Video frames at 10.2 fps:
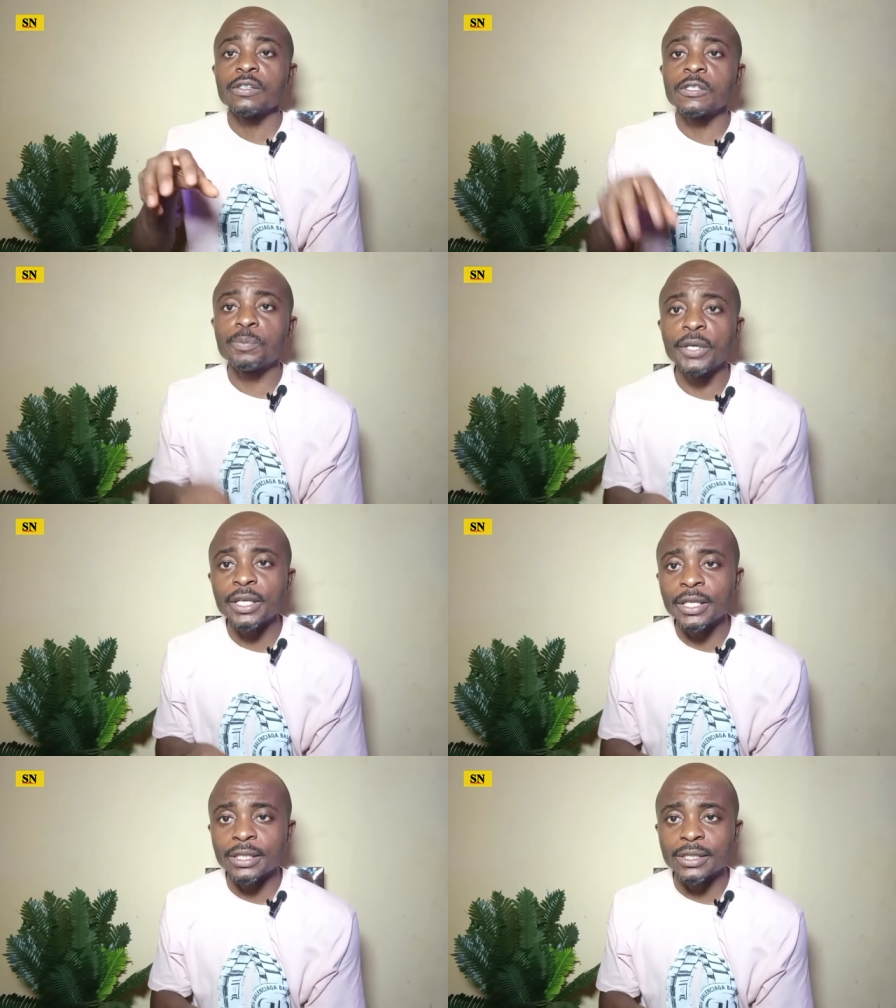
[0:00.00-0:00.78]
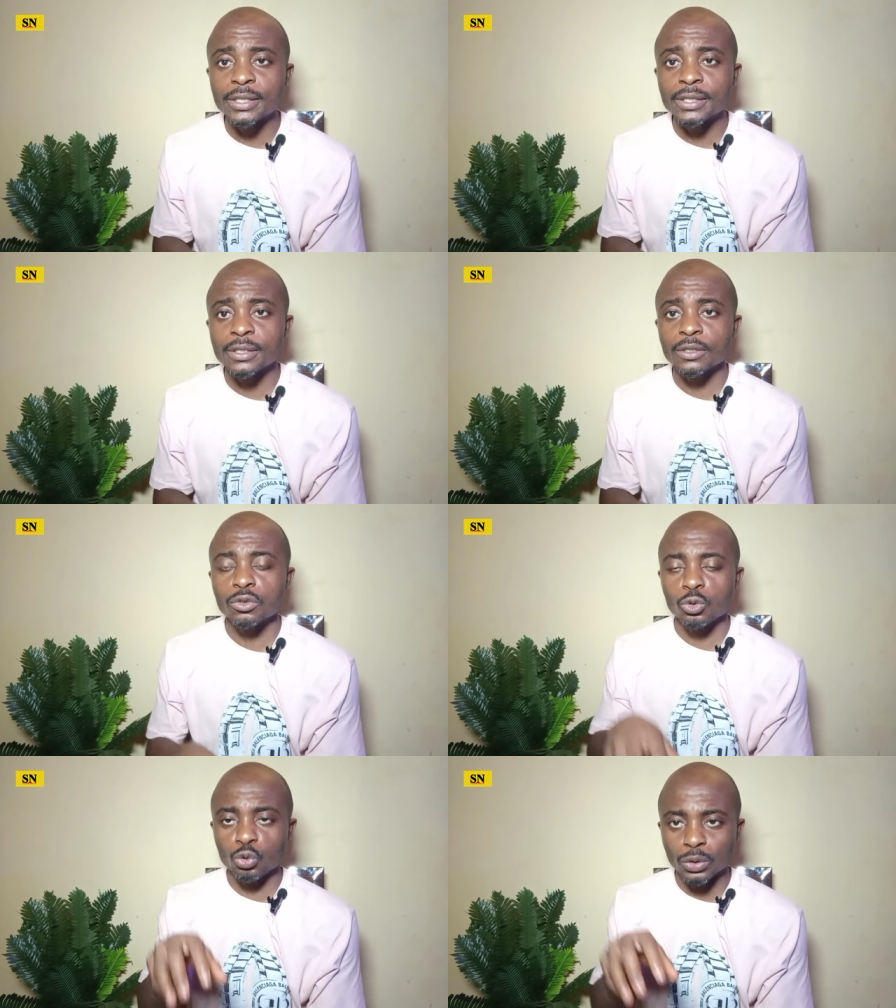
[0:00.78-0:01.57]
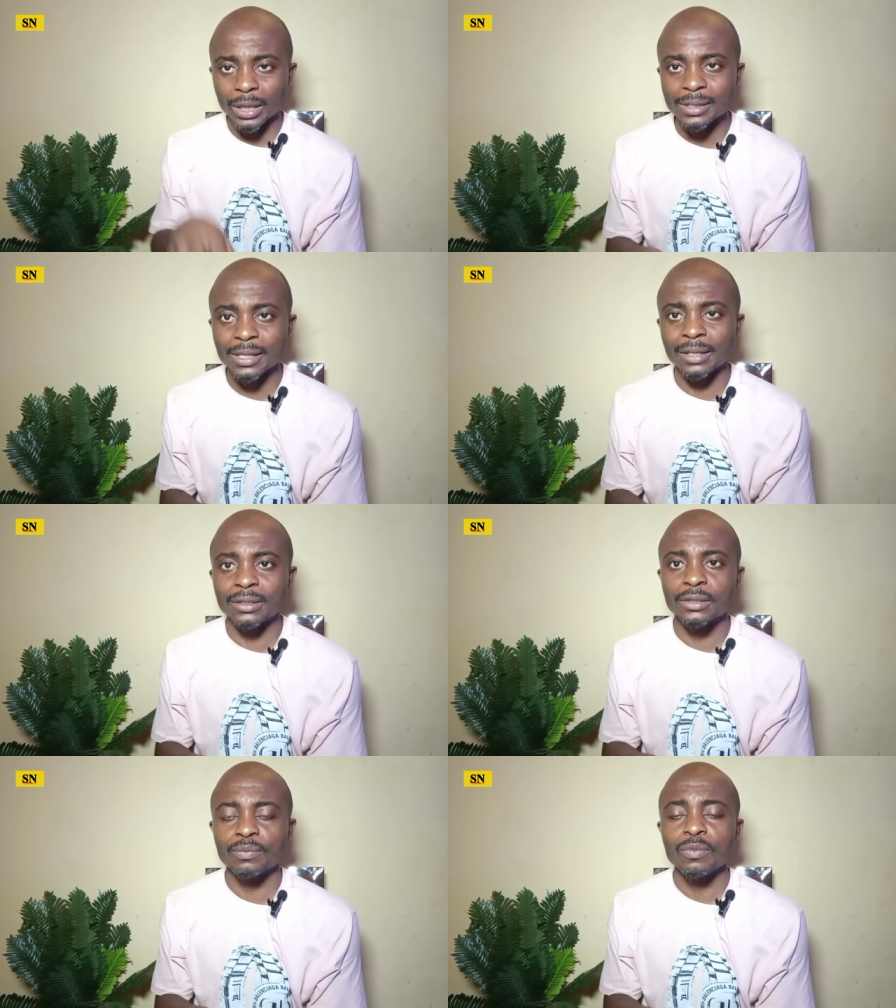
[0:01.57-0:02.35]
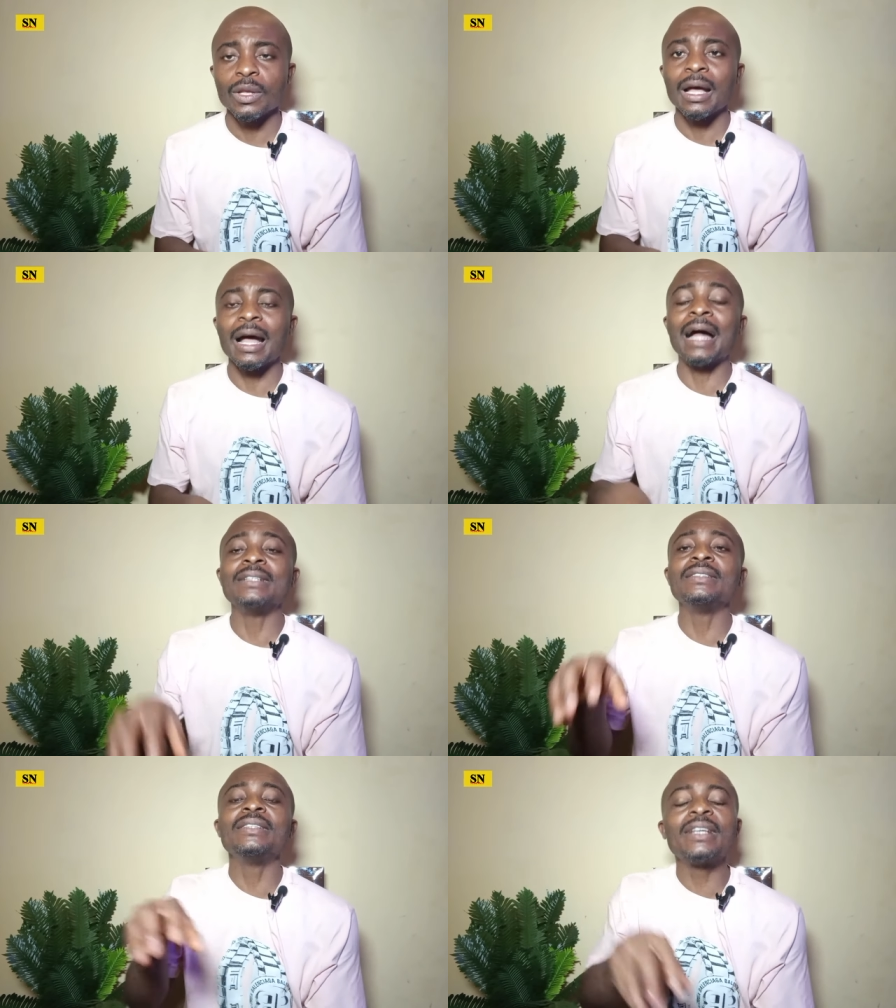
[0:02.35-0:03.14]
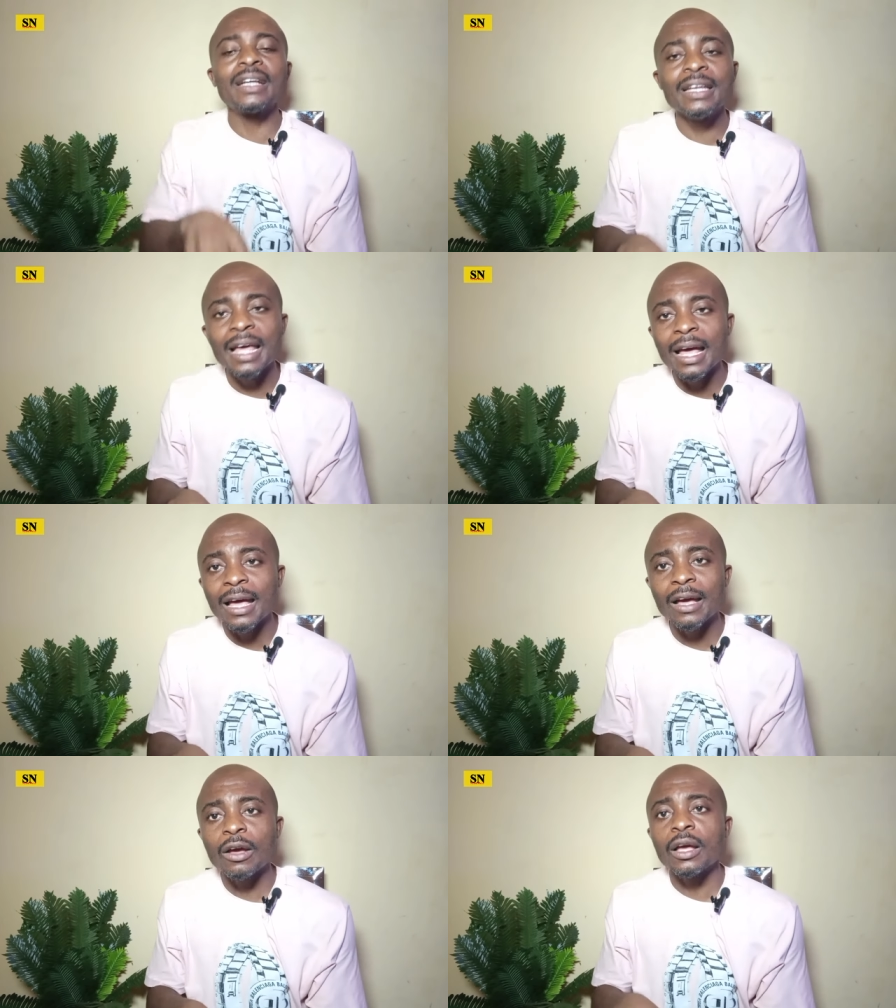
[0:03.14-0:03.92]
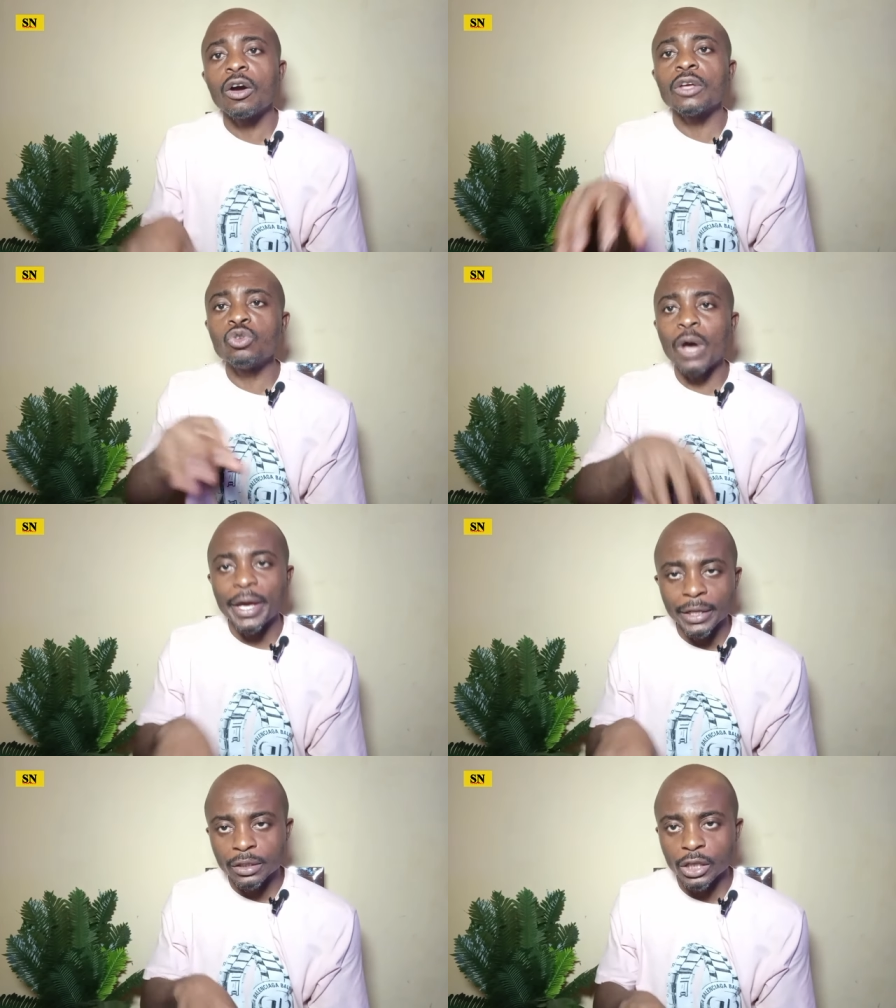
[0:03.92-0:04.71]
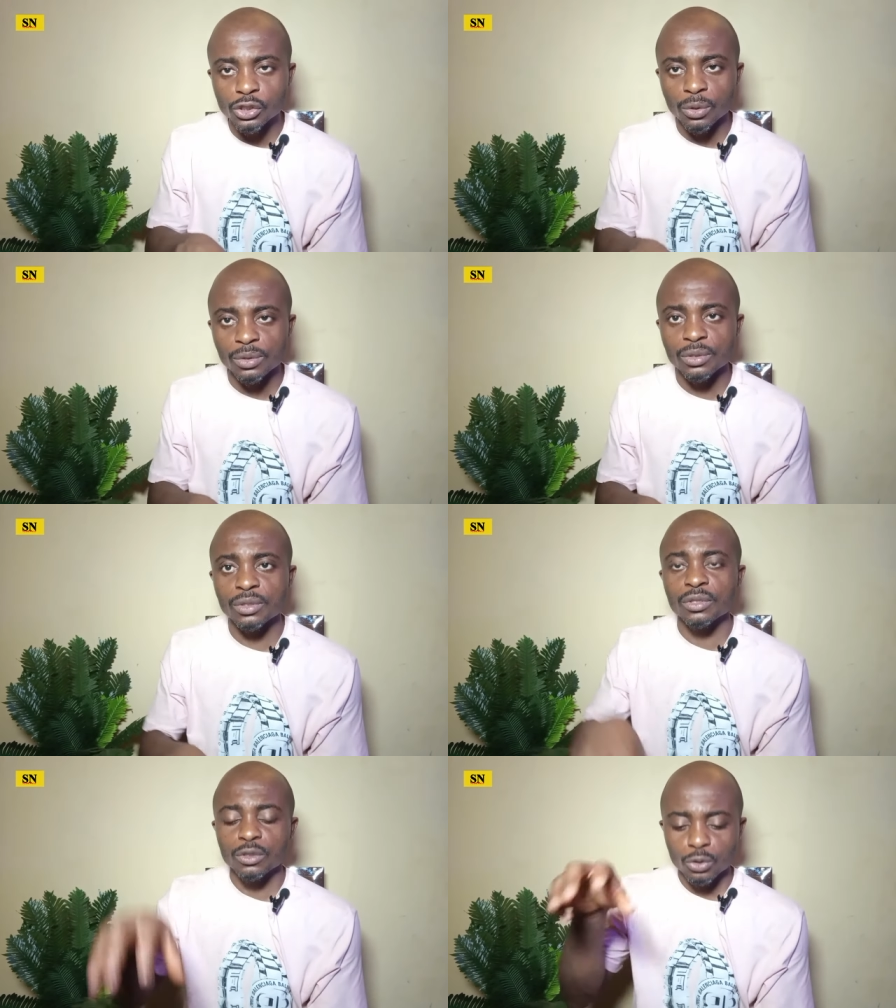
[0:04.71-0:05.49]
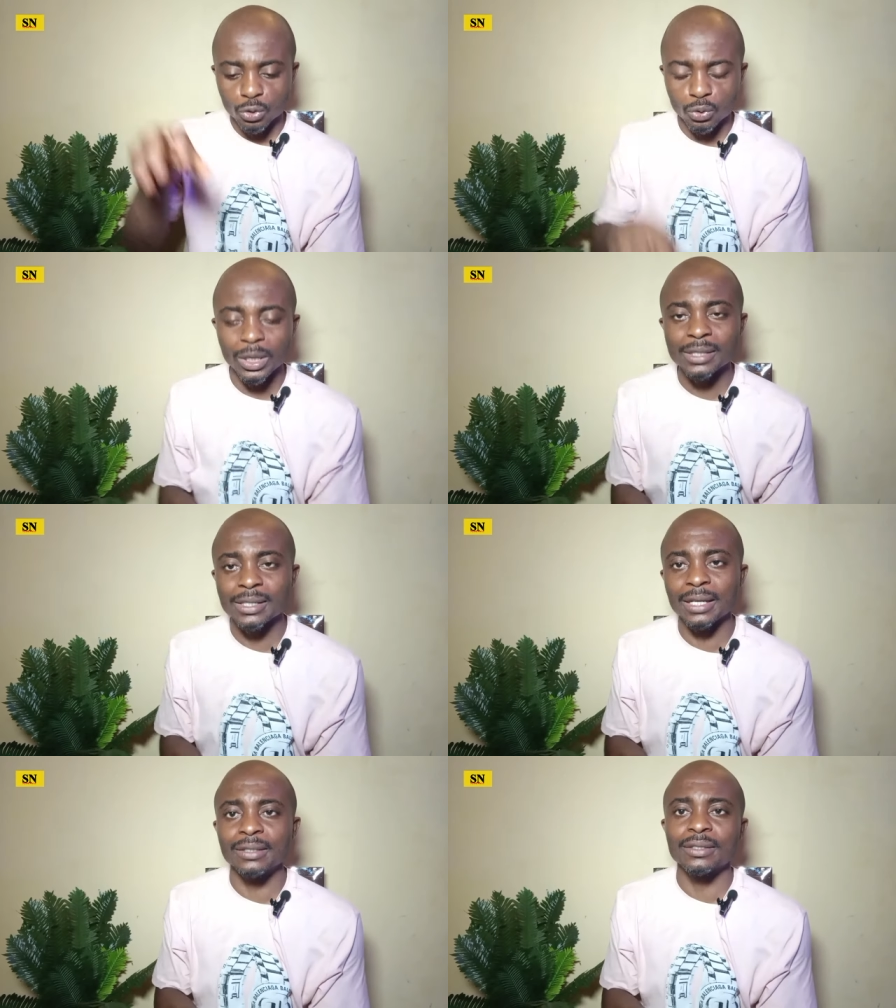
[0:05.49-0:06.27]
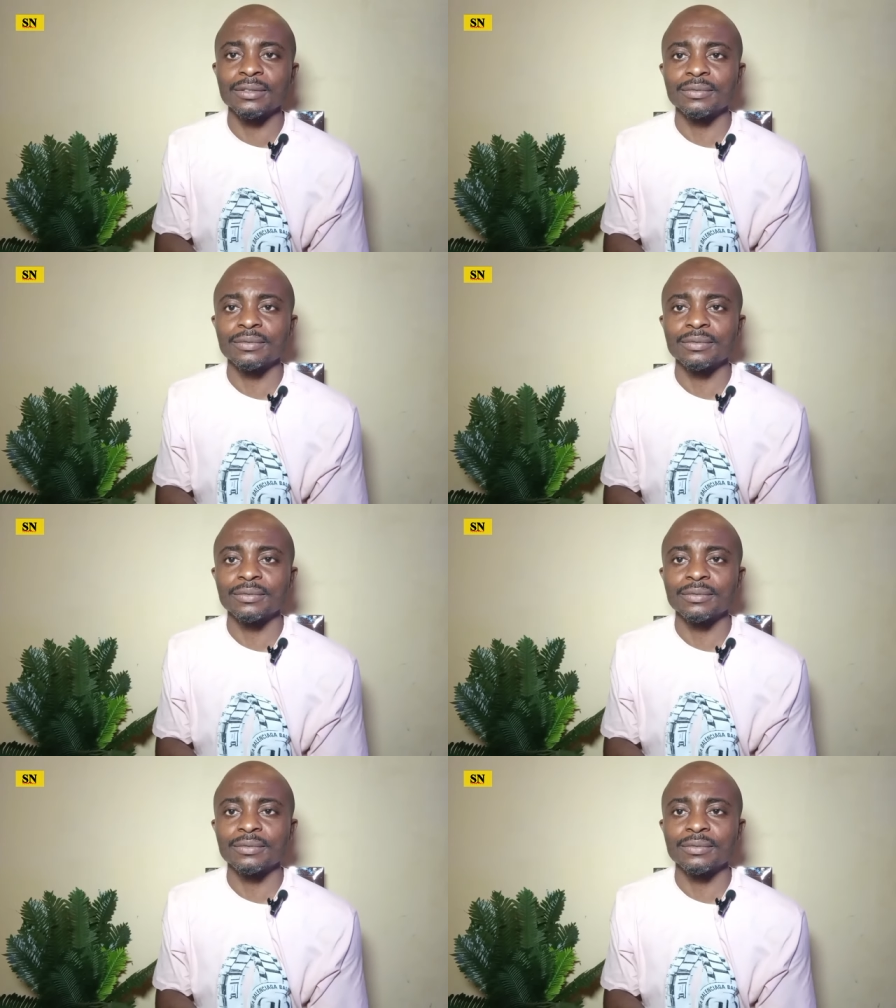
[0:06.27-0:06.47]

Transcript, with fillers: Speak it to that sand and declare your intentions to that sand.